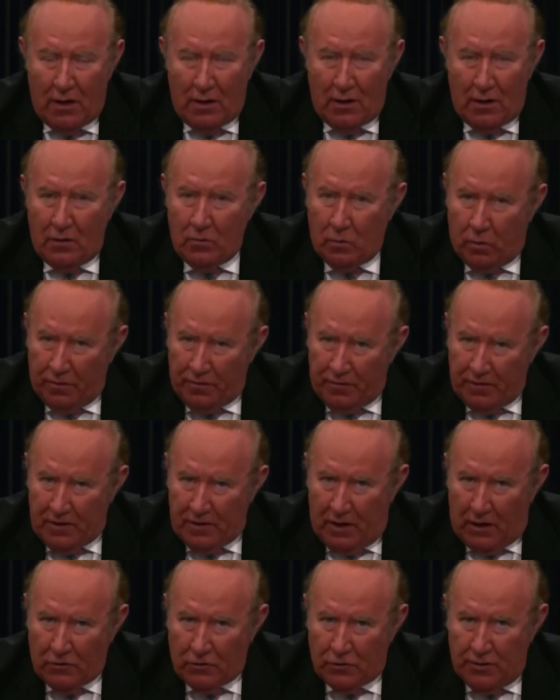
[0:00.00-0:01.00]
and what the
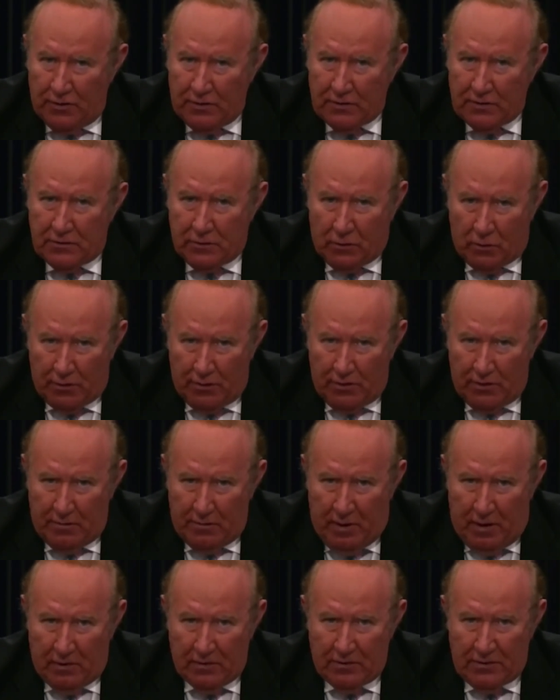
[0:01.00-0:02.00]
country is talking
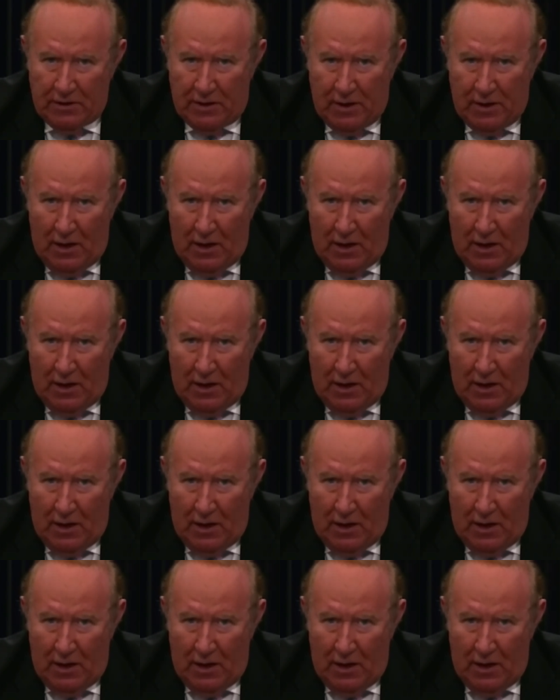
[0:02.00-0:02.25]
about.